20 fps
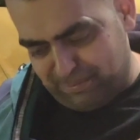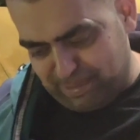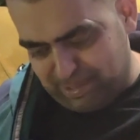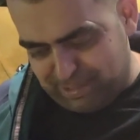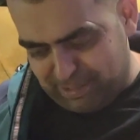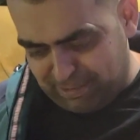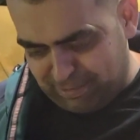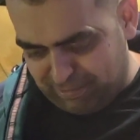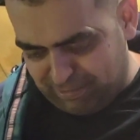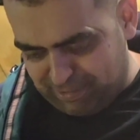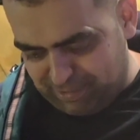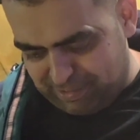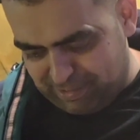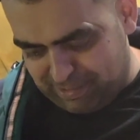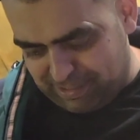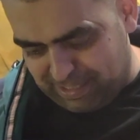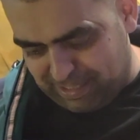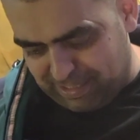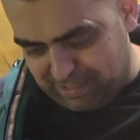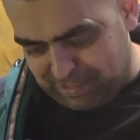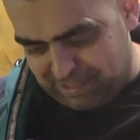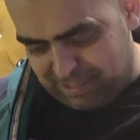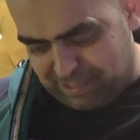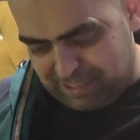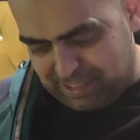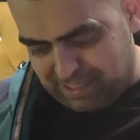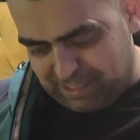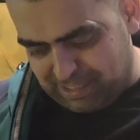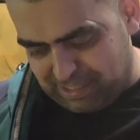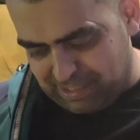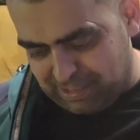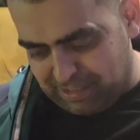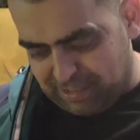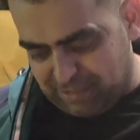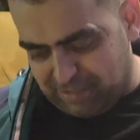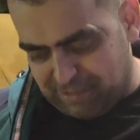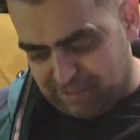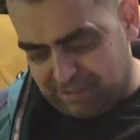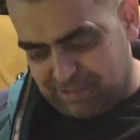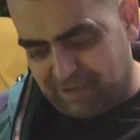a mix, so it's uh,
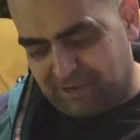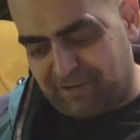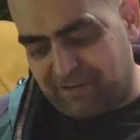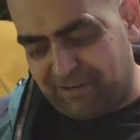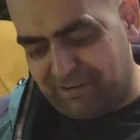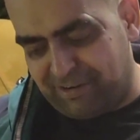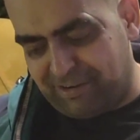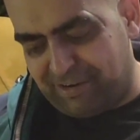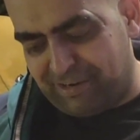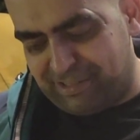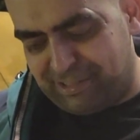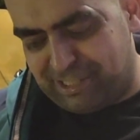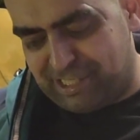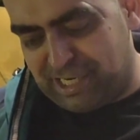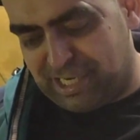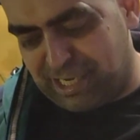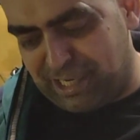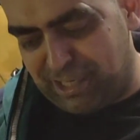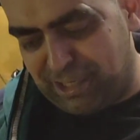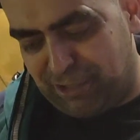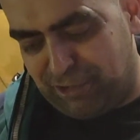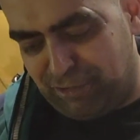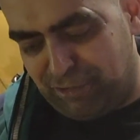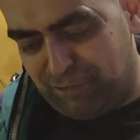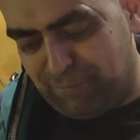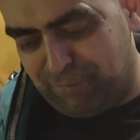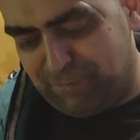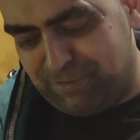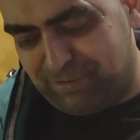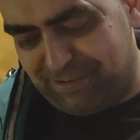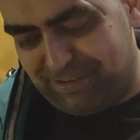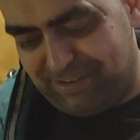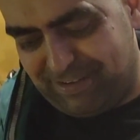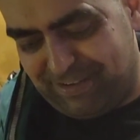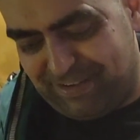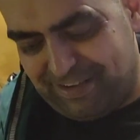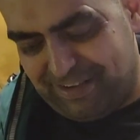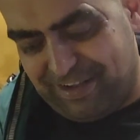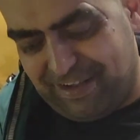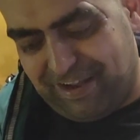succulent grilled chicken cubes
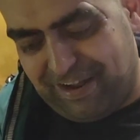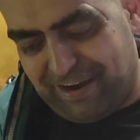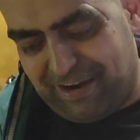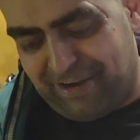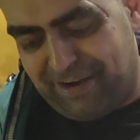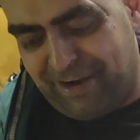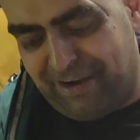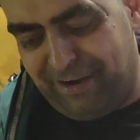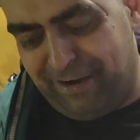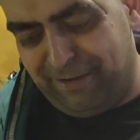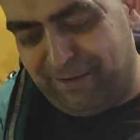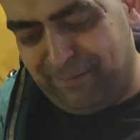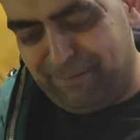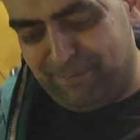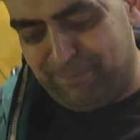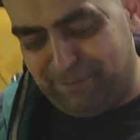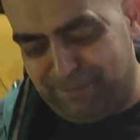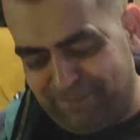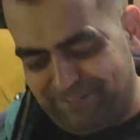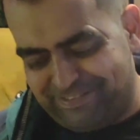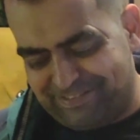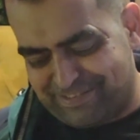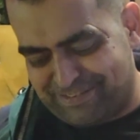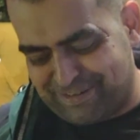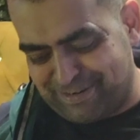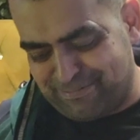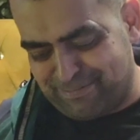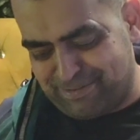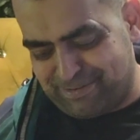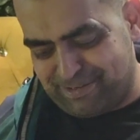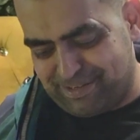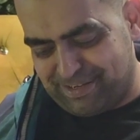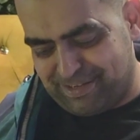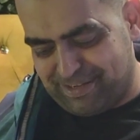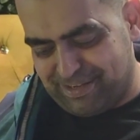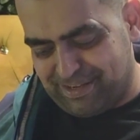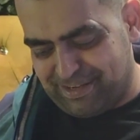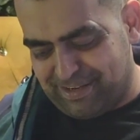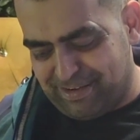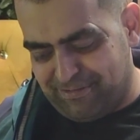and tender beef strips.
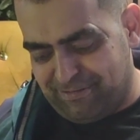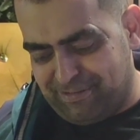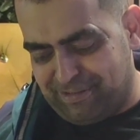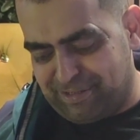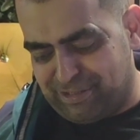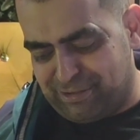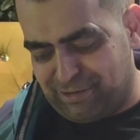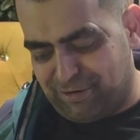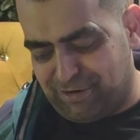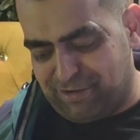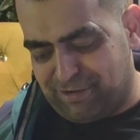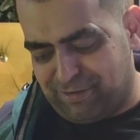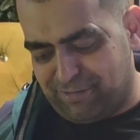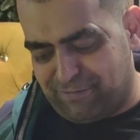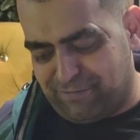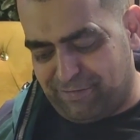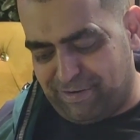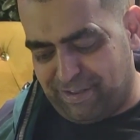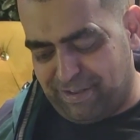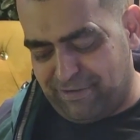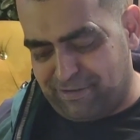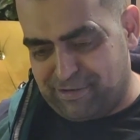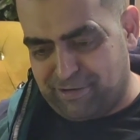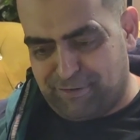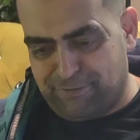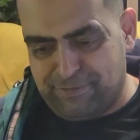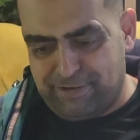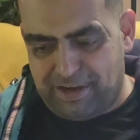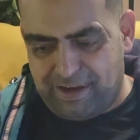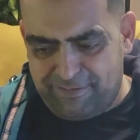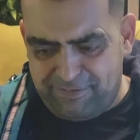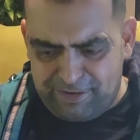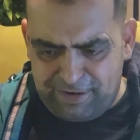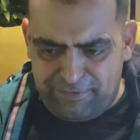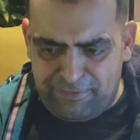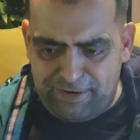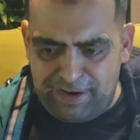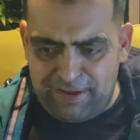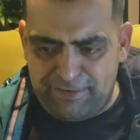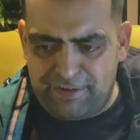With a choice of flavor, so we, I've
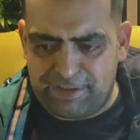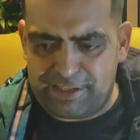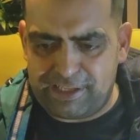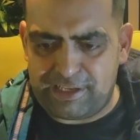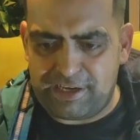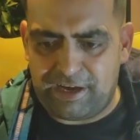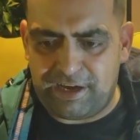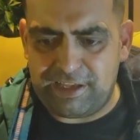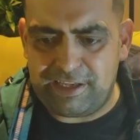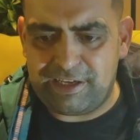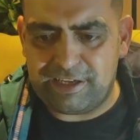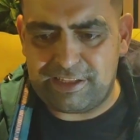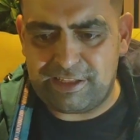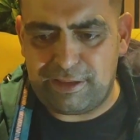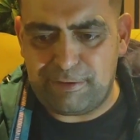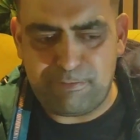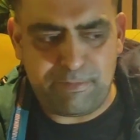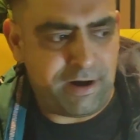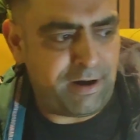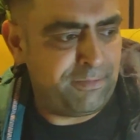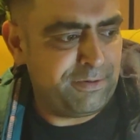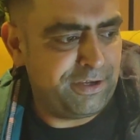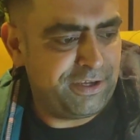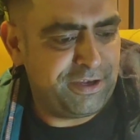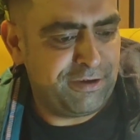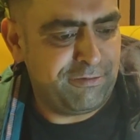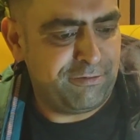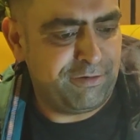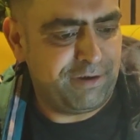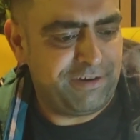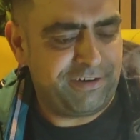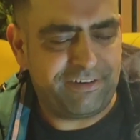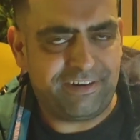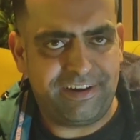got flavor. I think I got the barbecue one,